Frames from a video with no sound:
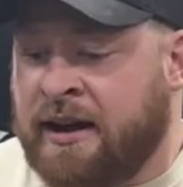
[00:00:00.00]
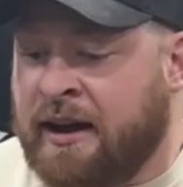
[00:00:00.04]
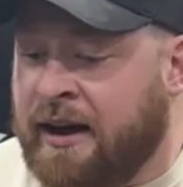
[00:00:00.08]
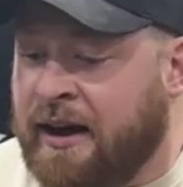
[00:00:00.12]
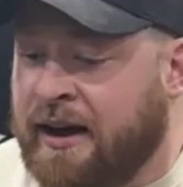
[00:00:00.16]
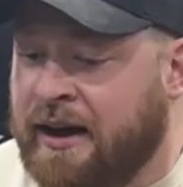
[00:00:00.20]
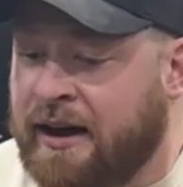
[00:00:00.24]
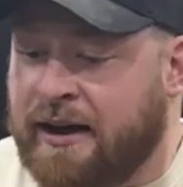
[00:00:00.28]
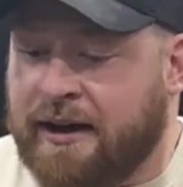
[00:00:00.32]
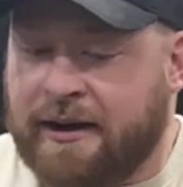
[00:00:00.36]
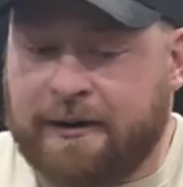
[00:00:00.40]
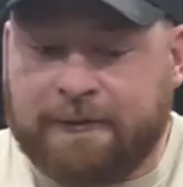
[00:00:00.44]

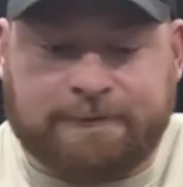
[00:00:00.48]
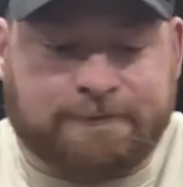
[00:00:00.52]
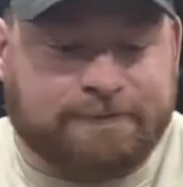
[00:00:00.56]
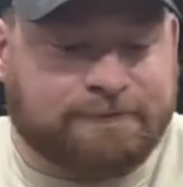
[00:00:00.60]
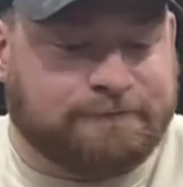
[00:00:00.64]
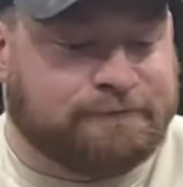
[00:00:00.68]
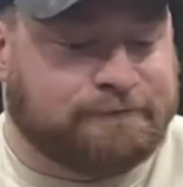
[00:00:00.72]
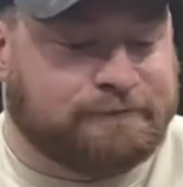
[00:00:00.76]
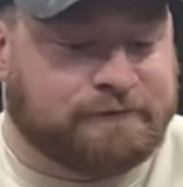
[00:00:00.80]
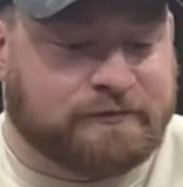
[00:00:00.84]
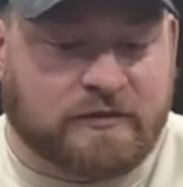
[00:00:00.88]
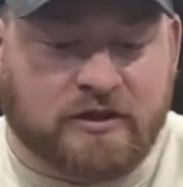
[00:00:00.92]

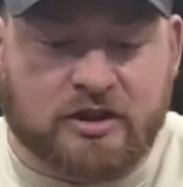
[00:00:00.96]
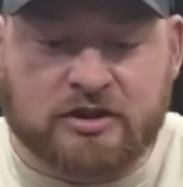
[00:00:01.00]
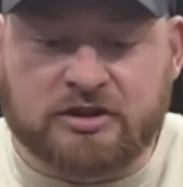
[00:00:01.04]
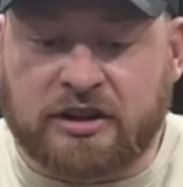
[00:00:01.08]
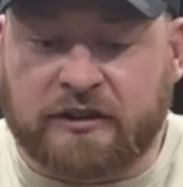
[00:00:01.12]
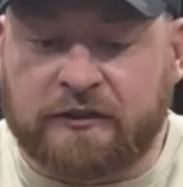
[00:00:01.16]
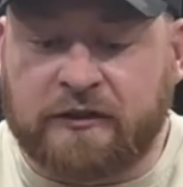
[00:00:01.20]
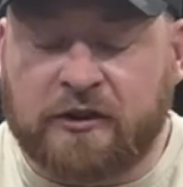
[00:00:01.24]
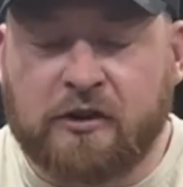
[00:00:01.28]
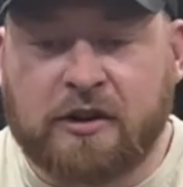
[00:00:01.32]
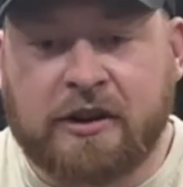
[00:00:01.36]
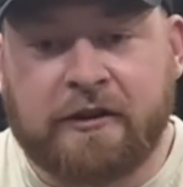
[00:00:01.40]
There's a
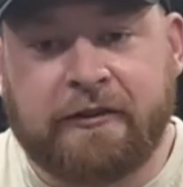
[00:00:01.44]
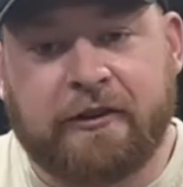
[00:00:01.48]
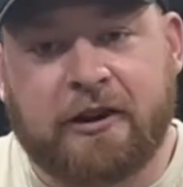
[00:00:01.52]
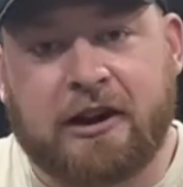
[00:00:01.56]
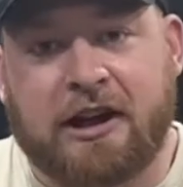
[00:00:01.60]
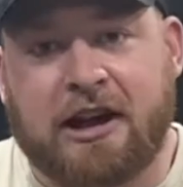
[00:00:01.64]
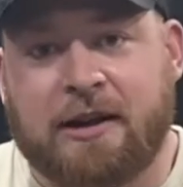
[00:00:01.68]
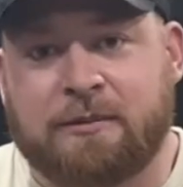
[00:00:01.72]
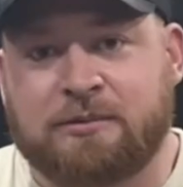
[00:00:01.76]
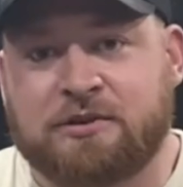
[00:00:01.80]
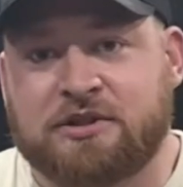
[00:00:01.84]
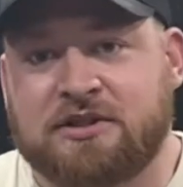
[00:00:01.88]
few different
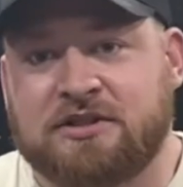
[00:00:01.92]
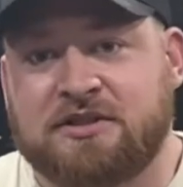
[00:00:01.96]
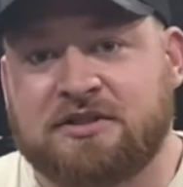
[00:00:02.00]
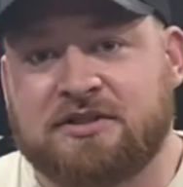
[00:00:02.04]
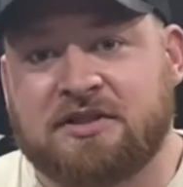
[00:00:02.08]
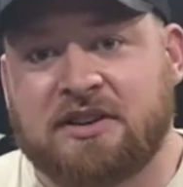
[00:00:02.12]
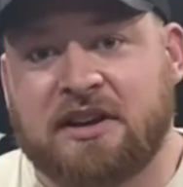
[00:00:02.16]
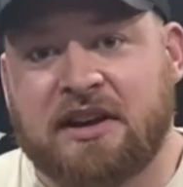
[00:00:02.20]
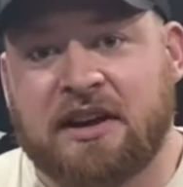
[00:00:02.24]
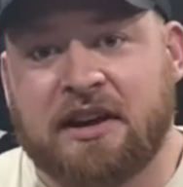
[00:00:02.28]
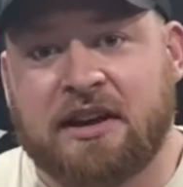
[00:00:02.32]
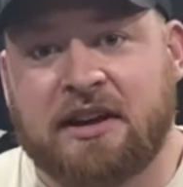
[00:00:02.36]
options.